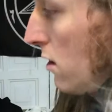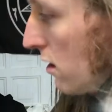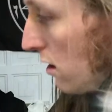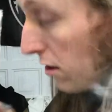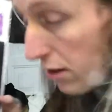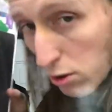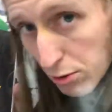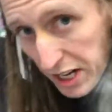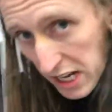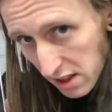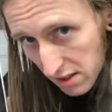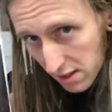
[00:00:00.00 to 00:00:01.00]
no
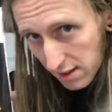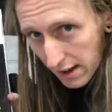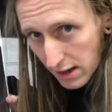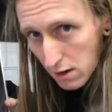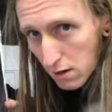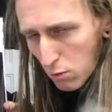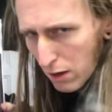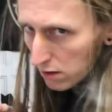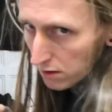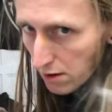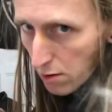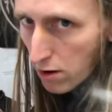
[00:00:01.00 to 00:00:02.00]
dicks inside. Well,
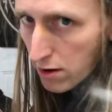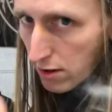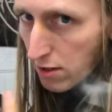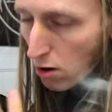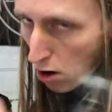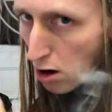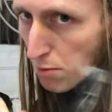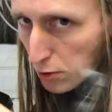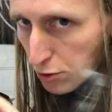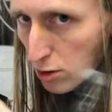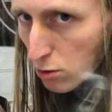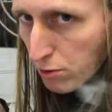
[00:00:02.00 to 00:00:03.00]
there are, but
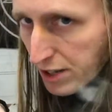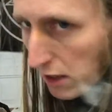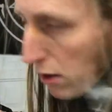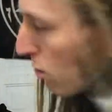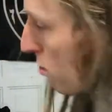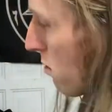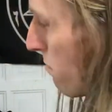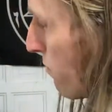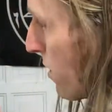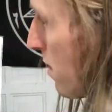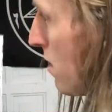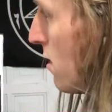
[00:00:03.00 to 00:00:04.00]
no dildos.
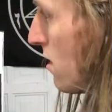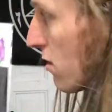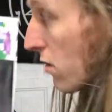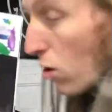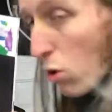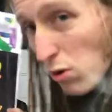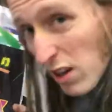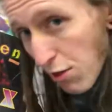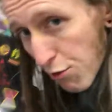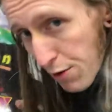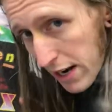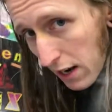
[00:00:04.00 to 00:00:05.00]
So only
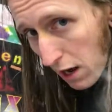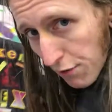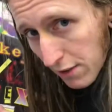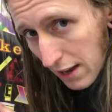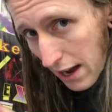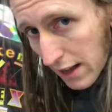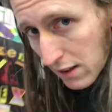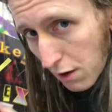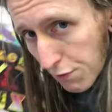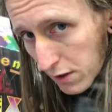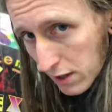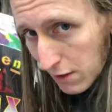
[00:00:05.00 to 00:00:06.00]
3 left at
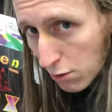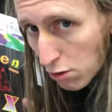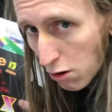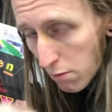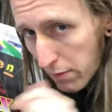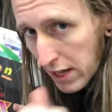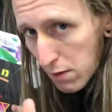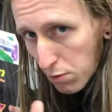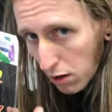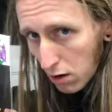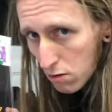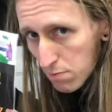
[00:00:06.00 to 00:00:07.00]
kaffi.com, link
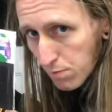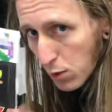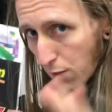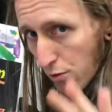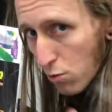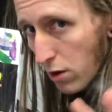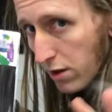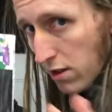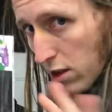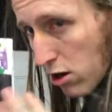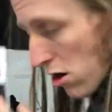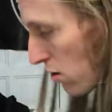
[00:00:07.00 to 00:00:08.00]
below. So if you want to
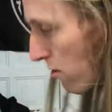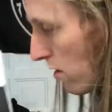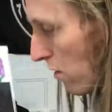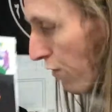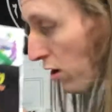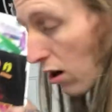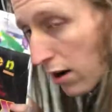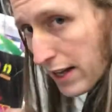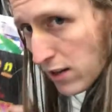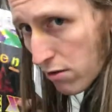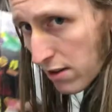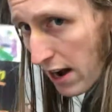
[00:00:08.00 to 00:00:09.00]
secure yourself a
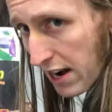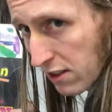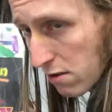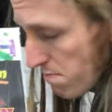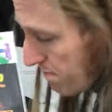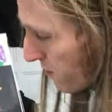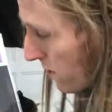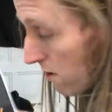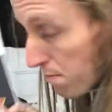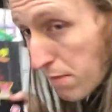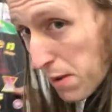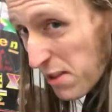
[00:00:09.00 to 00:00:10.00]
collector's item,
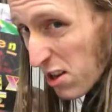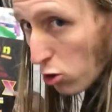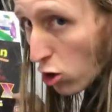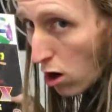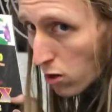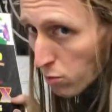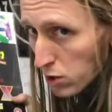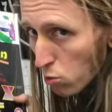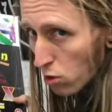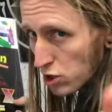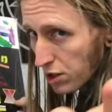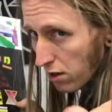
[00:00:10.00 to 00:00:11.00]
maybe they're gone when you're
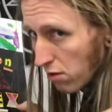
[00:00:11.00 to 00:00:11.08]
watching this